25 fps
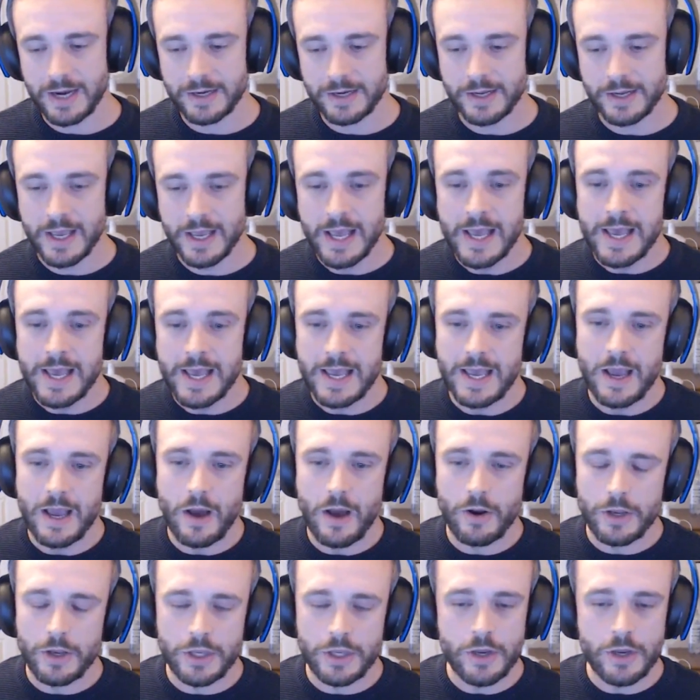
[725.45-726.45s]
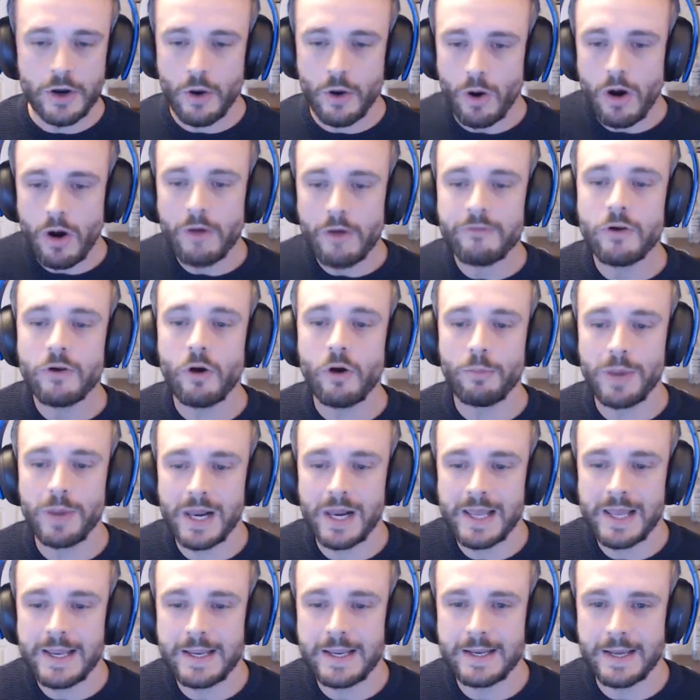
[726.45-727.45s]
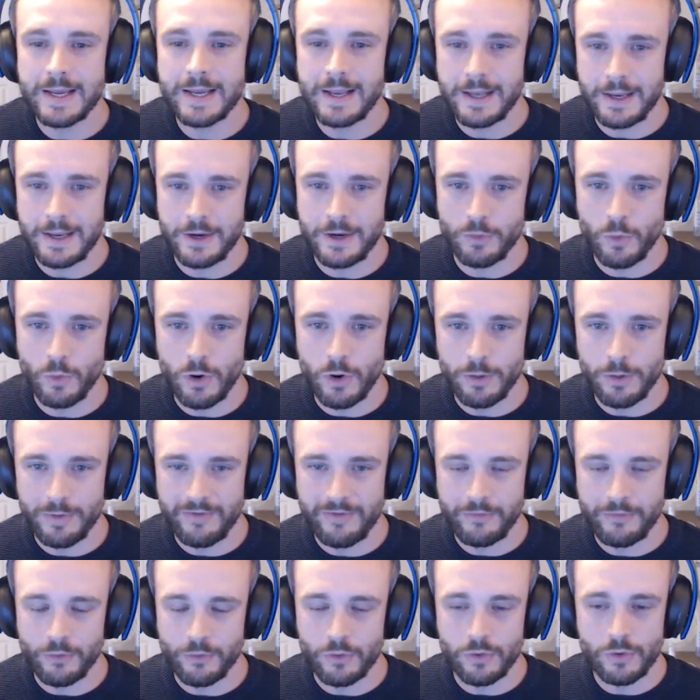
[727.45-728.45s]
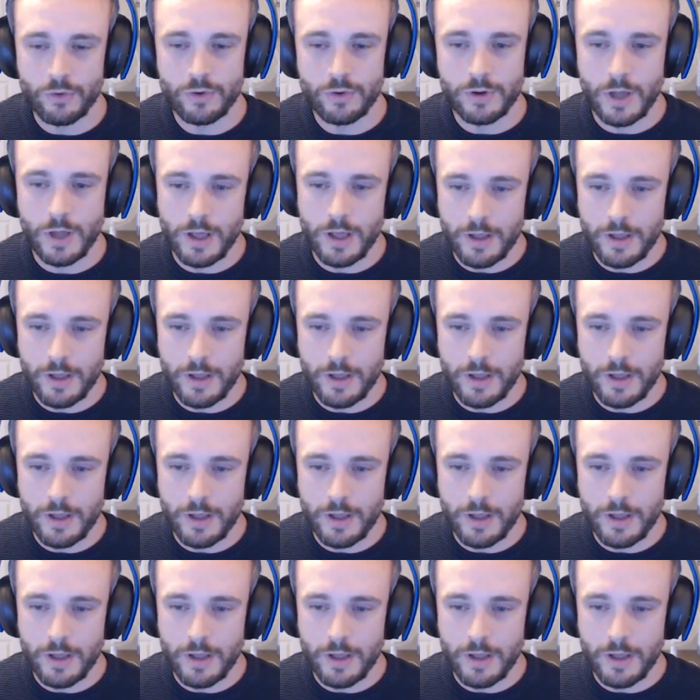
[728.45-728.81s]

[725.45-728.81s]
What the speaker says: And you know, I've not played LA Noire before,